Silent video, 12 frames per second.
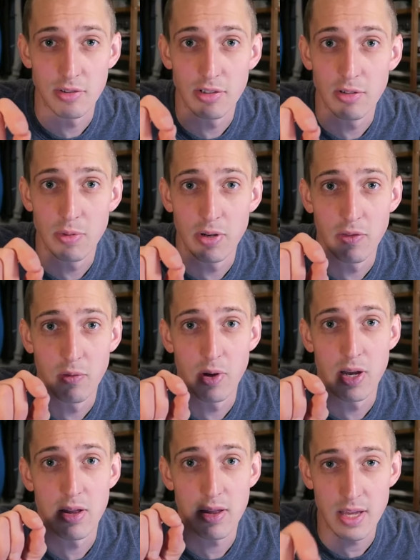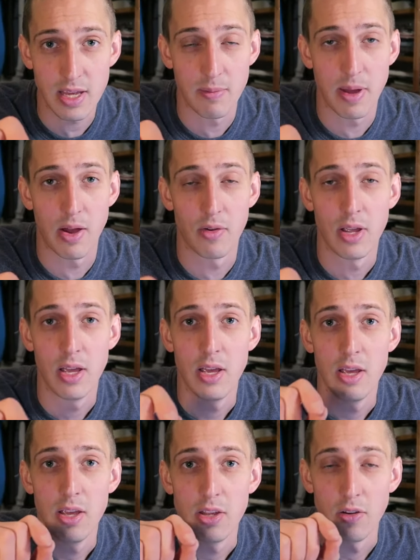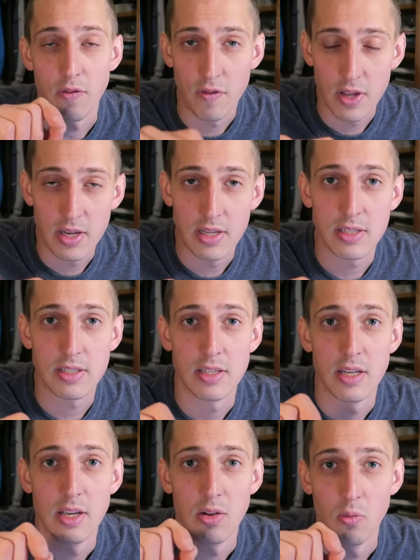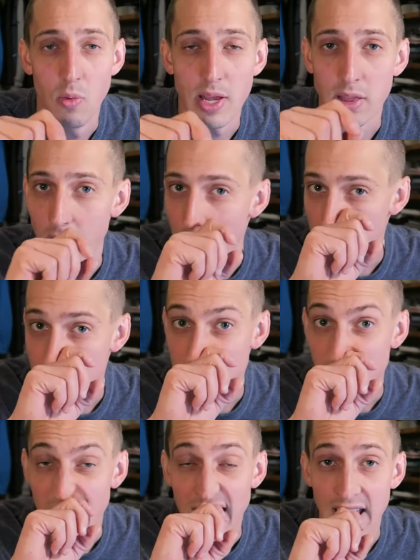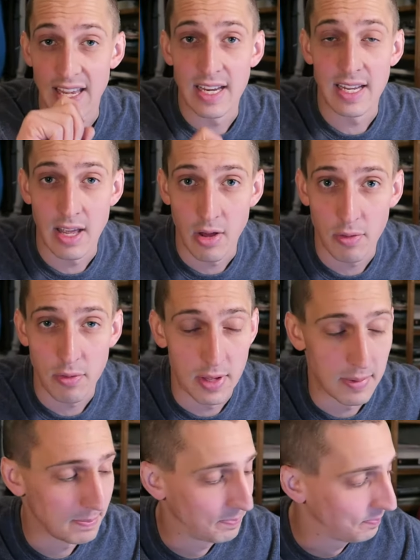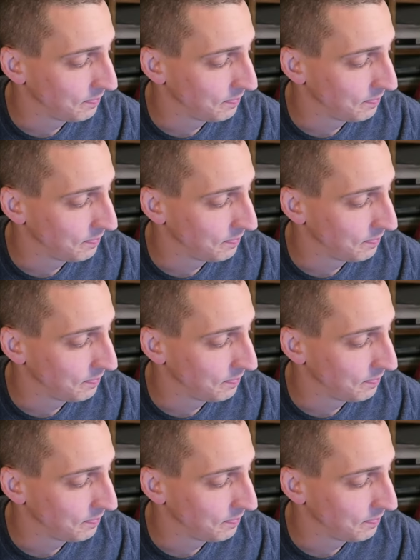a little bit of the way you think about your fitness, weight loss, and getting healthy.